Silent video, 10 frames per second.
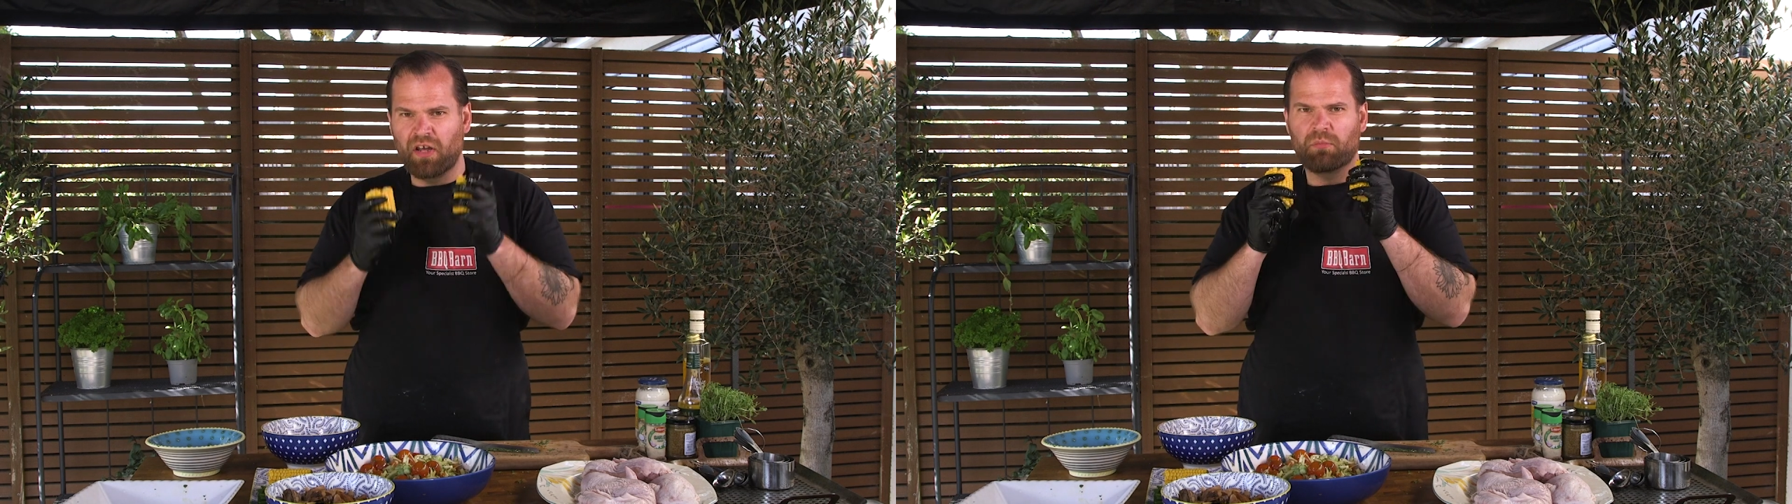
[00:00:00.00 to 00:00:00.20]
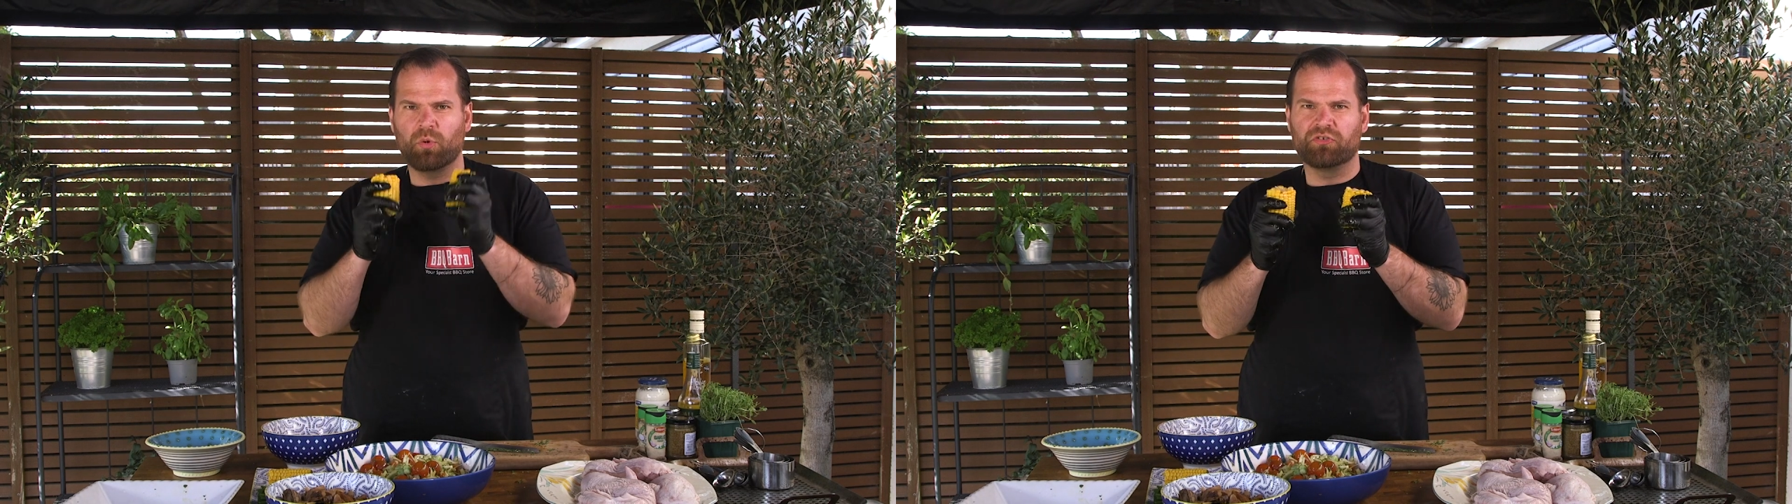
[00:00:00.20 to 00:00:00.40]

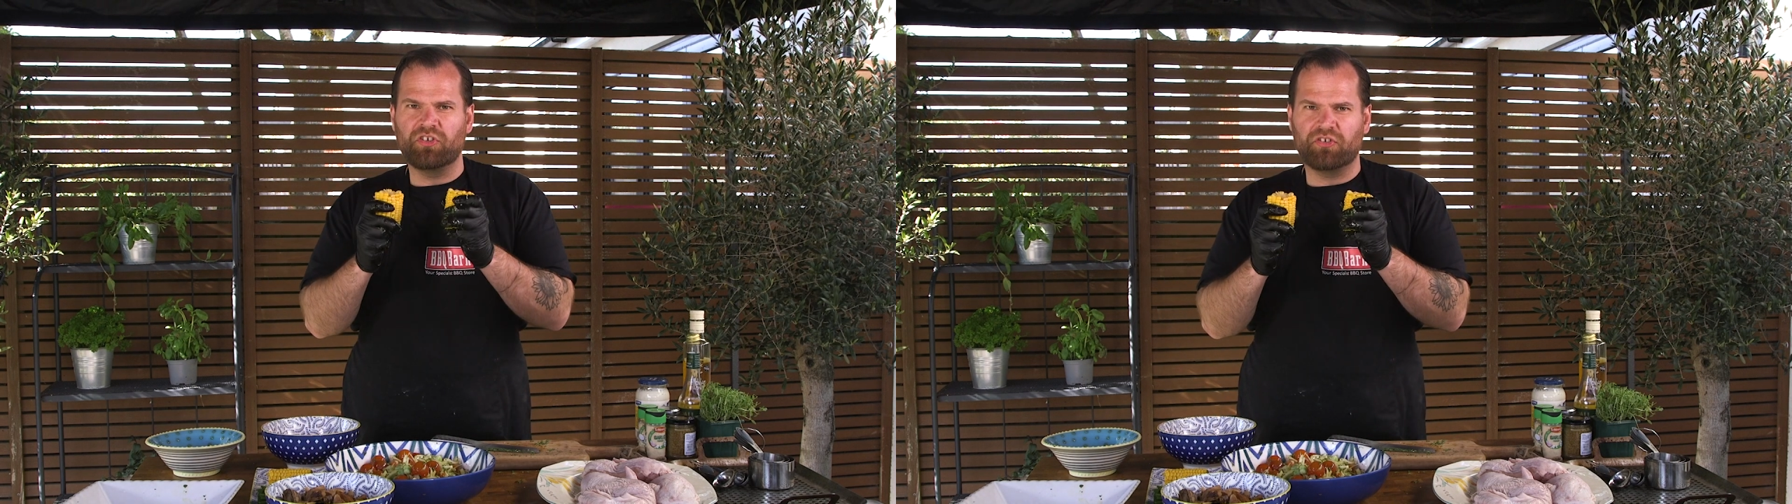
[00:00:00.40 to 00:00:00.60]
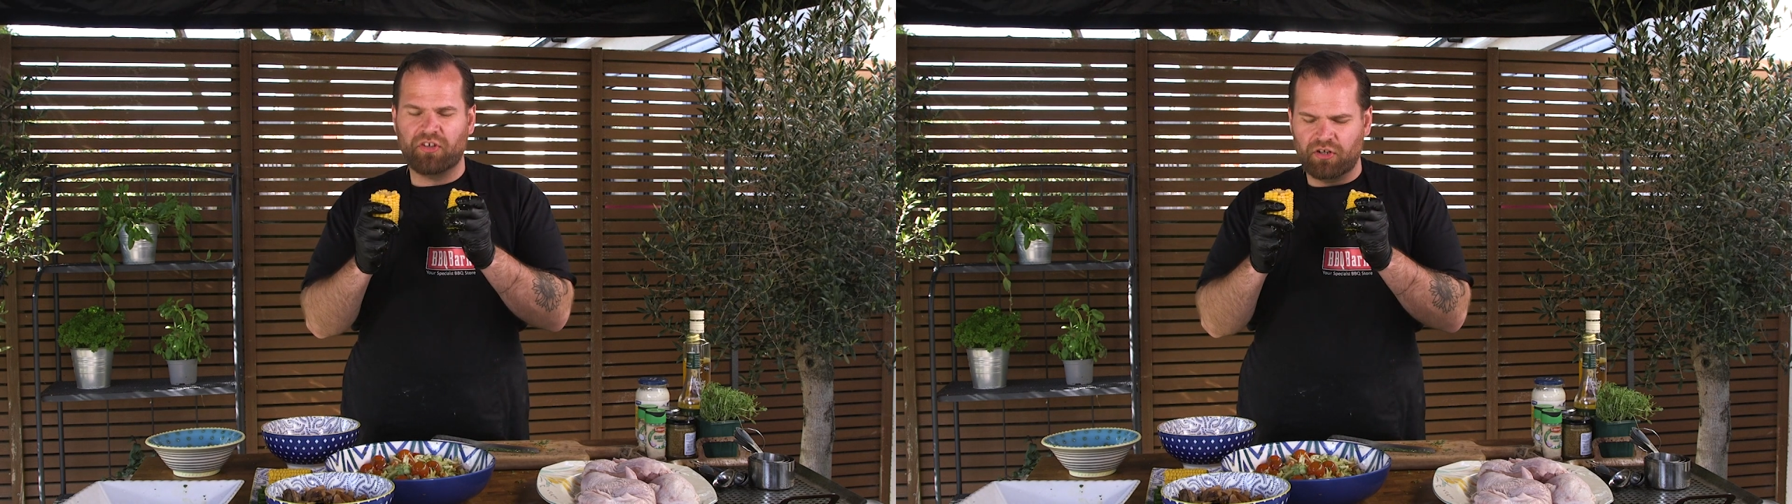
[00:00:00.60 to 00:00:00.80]
but we're
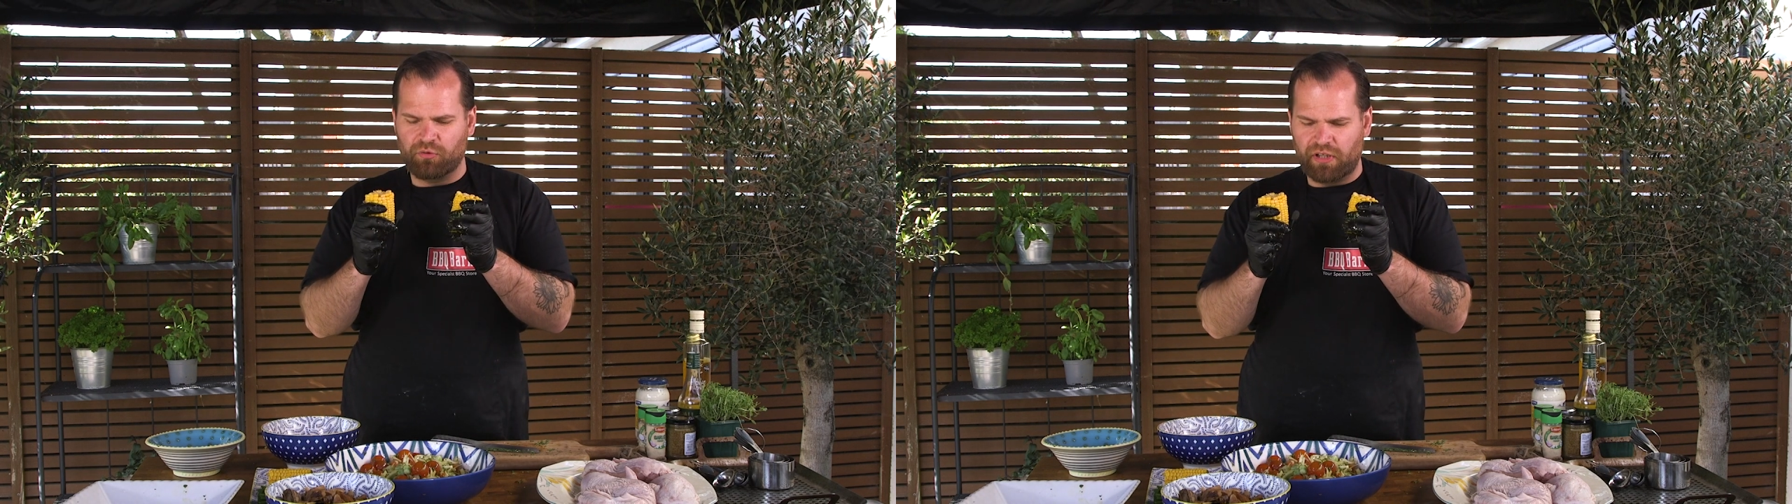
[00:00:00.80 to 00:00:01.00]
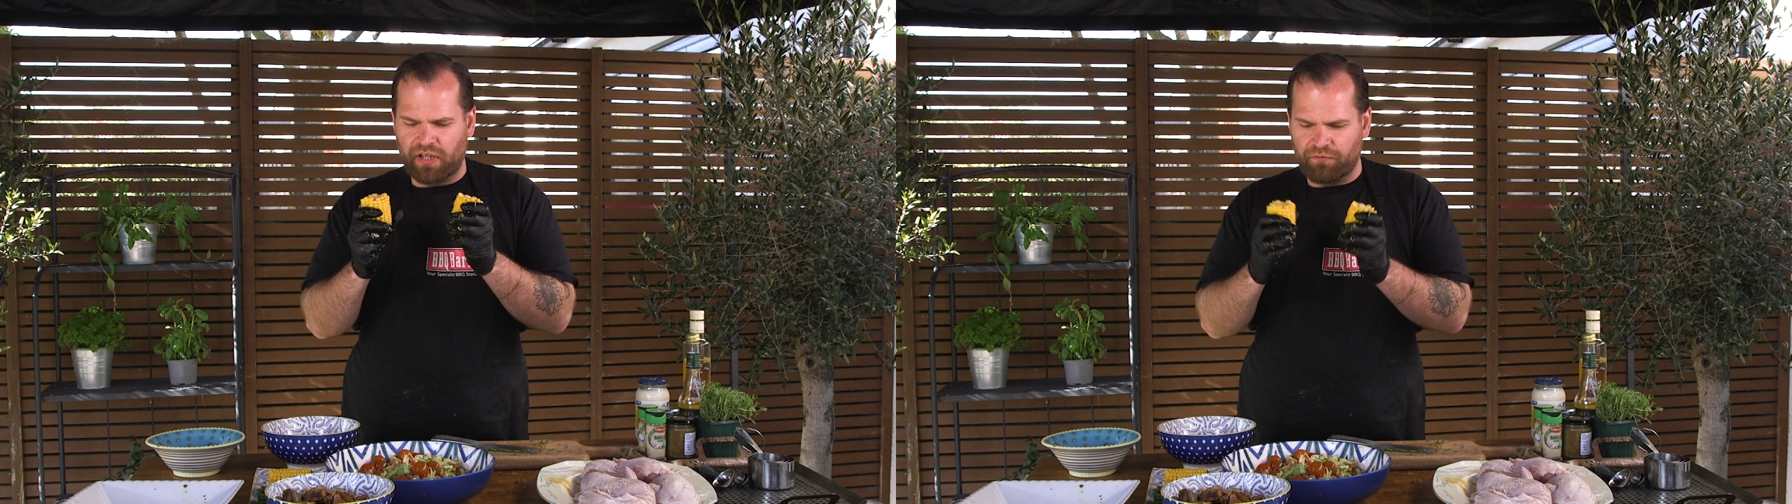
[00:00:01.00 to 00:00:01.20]
just going to
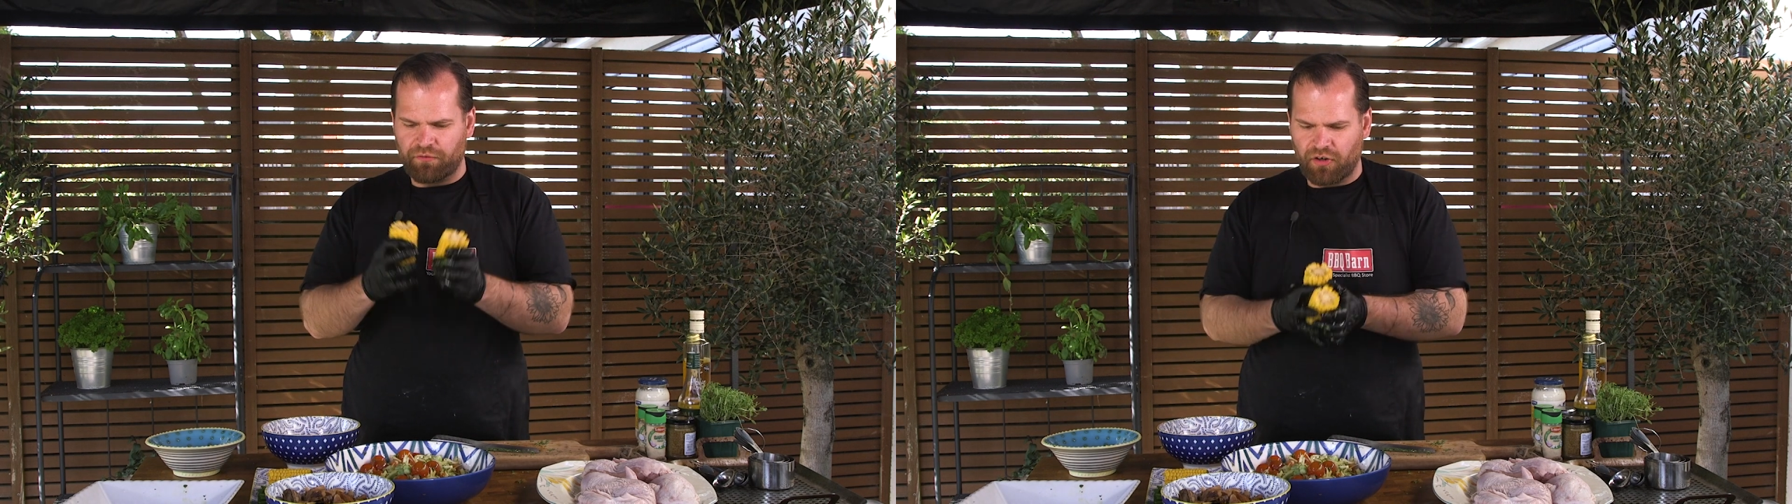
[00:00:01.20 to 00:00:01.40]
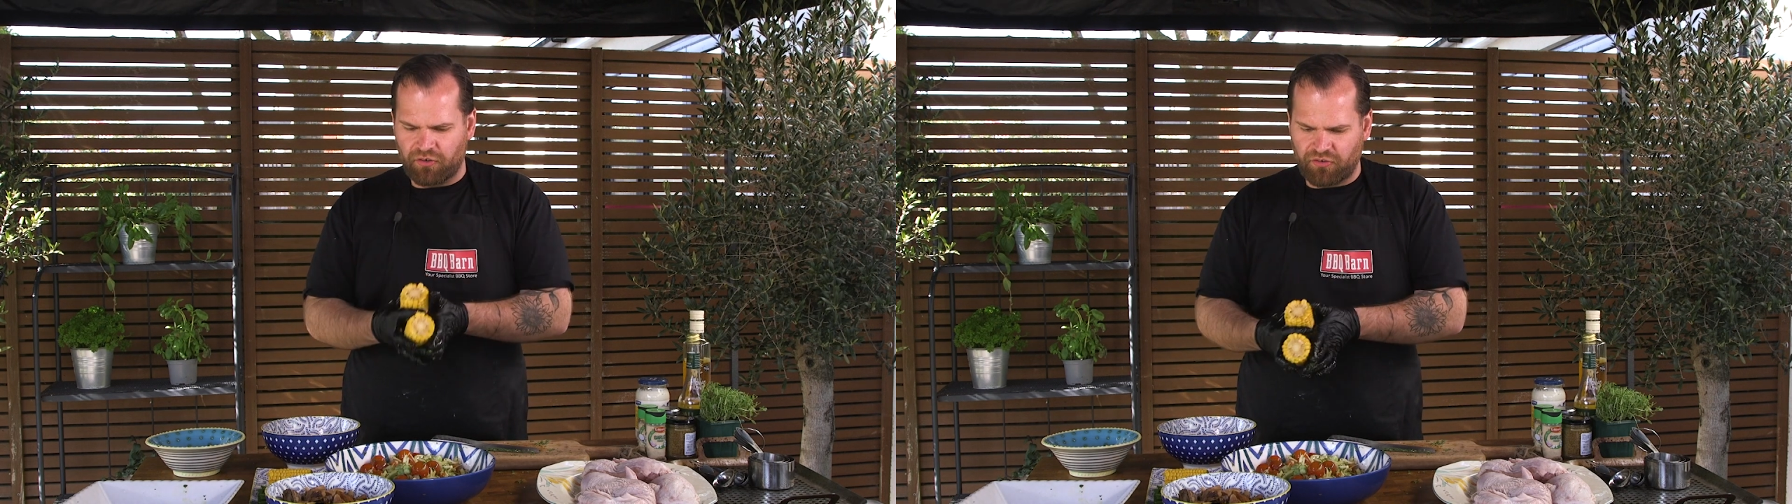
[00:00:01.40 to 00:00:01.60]
grill it
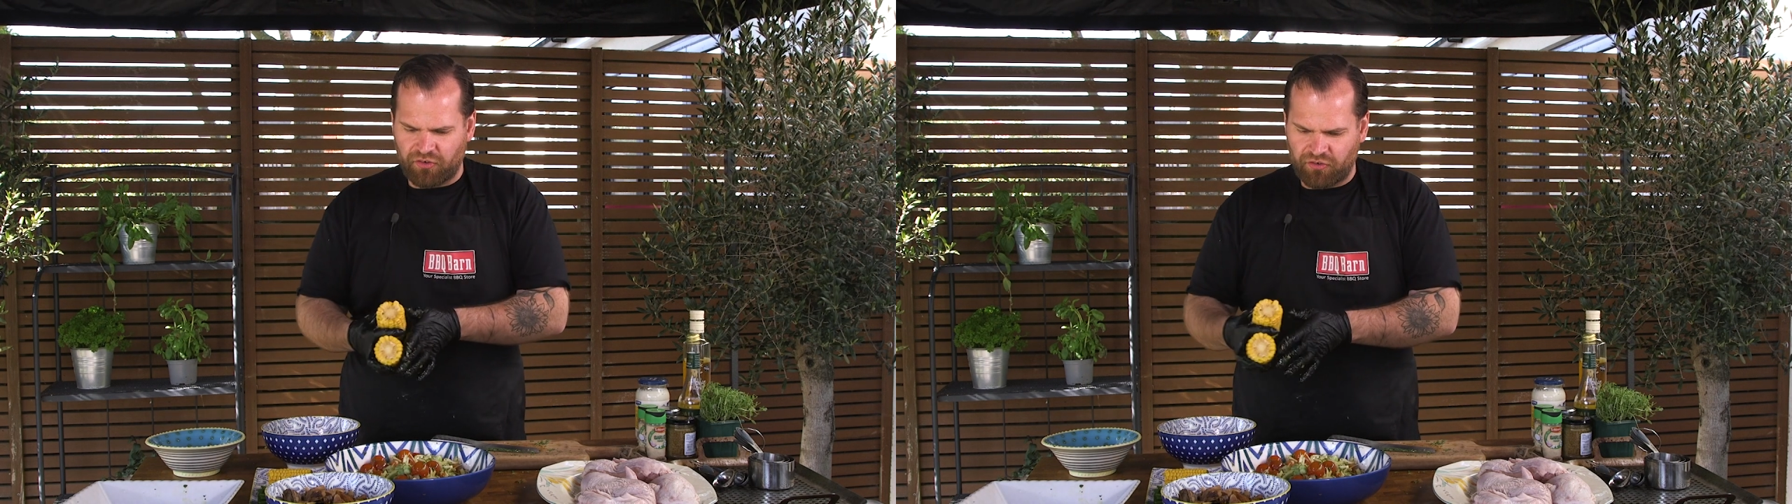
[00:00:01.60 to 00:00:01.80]
first.